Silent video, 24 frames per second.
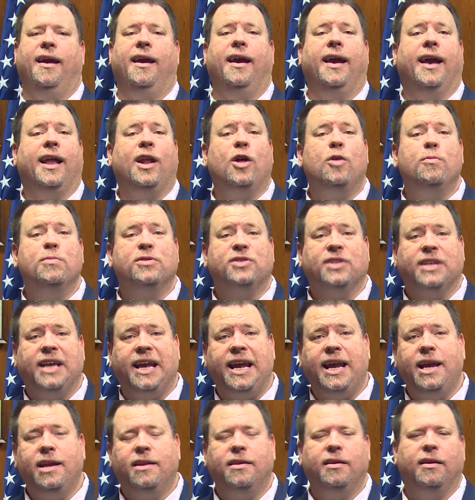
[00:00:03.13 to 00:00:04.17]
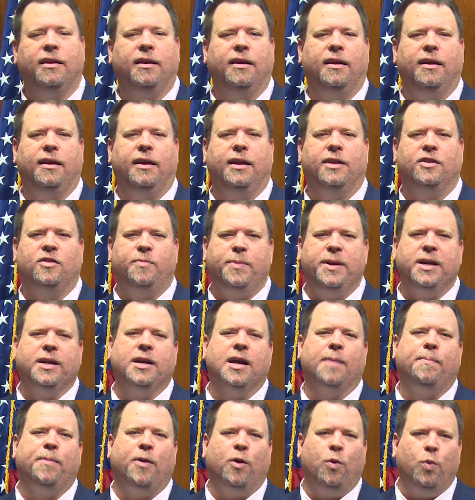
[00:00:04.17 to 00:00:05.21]
Hello, Mesquite. It's been a
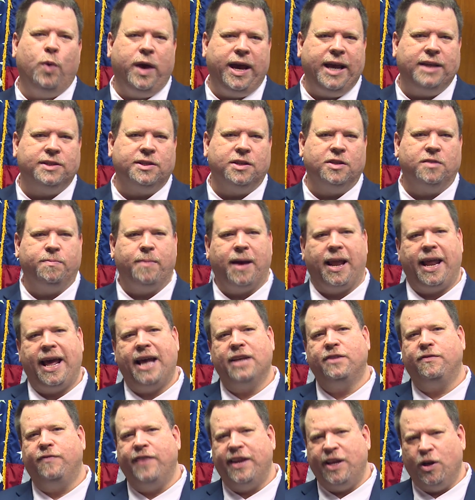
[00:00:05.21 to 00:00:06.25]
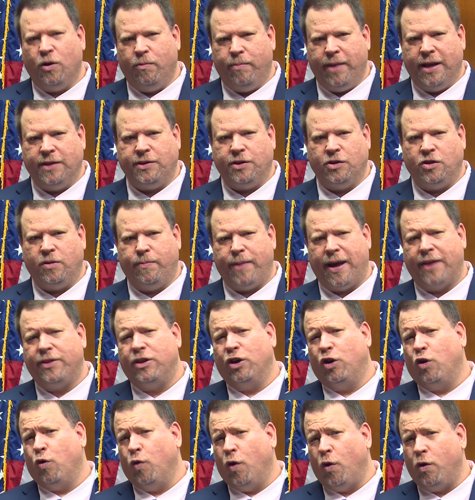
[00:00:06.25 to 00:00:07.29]
couple of weeks since my last video message about the
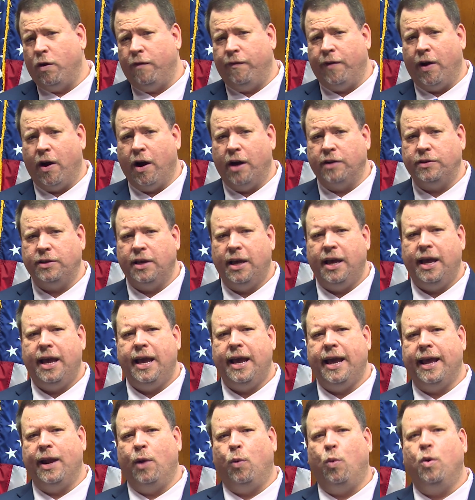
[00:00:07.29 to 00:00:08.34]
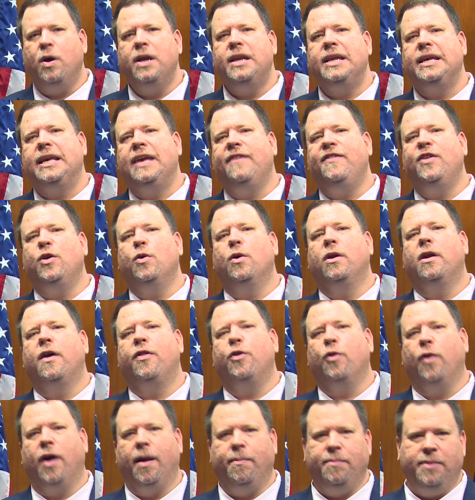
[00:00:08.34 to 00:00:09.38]
coronavirus, and I wanted to give you
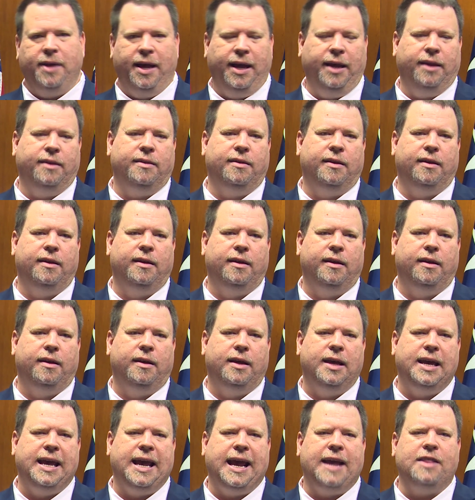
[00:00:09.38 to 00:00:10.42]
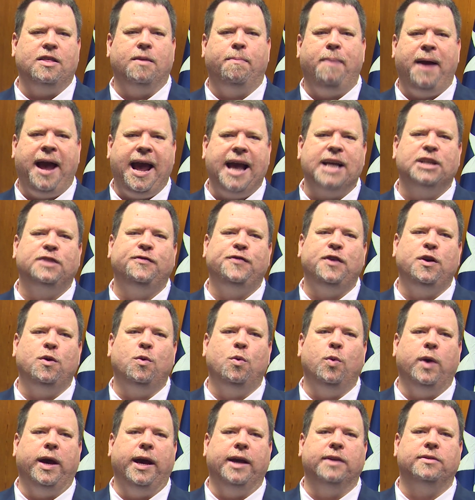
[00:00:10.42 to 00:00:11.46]
another update. In the past few
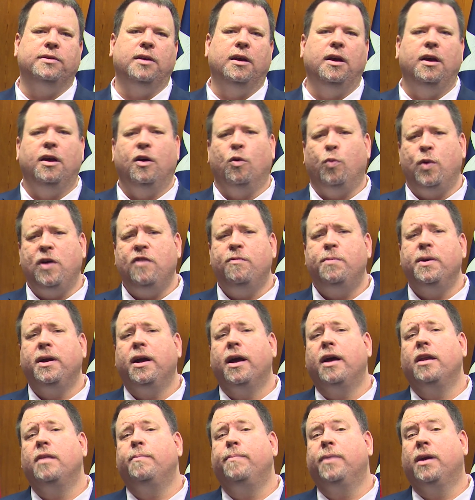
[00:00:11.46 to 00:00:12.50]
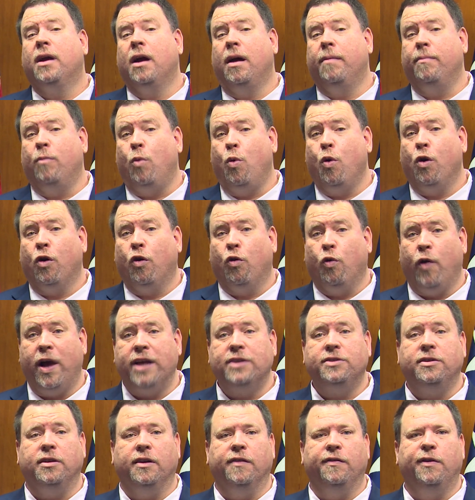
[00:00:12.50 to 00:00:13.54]
weeks, we have begun to become more
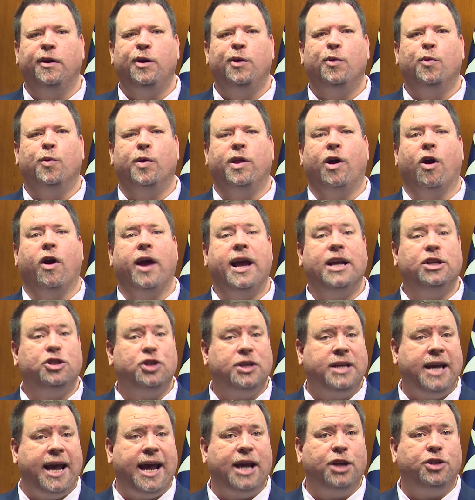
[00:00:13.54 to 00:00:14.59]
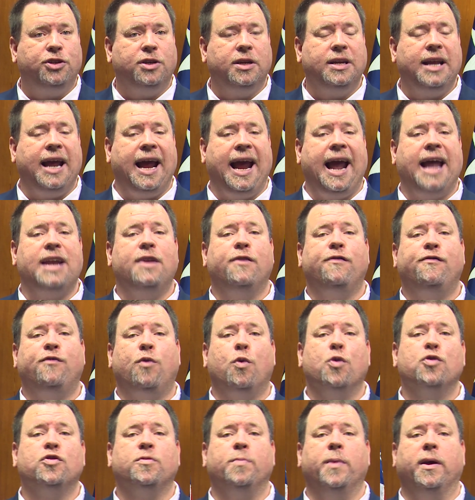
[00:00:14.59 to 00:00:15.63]
aggressive with our education and
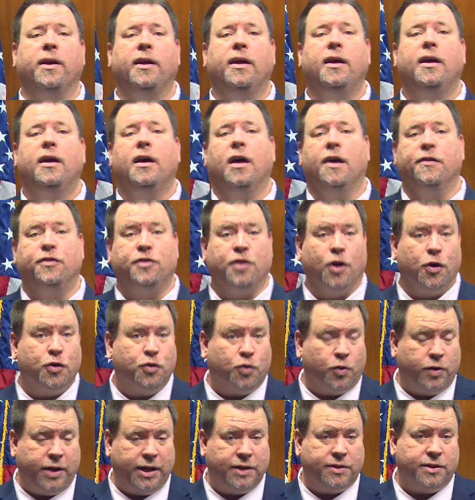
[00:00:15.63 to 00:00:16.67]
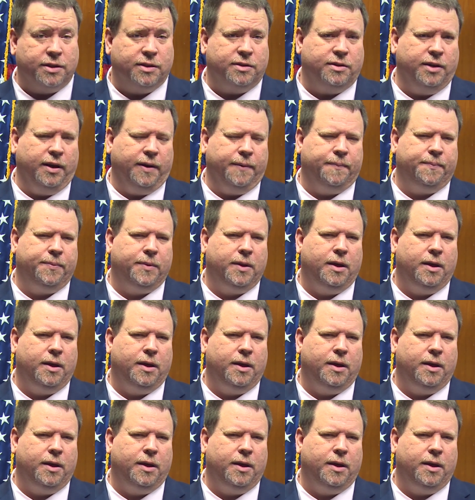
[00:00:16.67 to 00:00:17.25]
enforcement of social distancing.